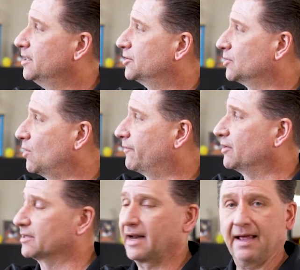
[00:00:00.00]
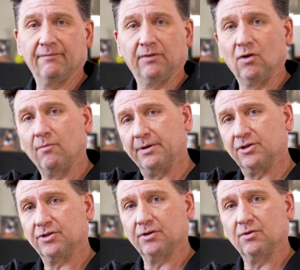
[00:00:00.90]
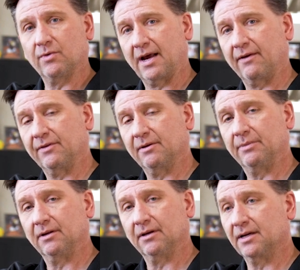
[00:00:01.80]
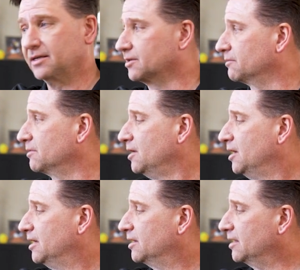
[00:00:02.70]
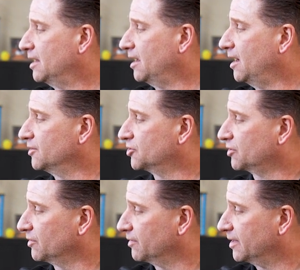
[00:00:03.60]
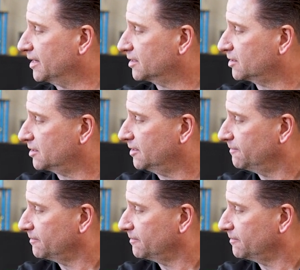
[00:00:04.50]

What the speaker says: So if there's an envelope issue, we have the ability to unscrew this,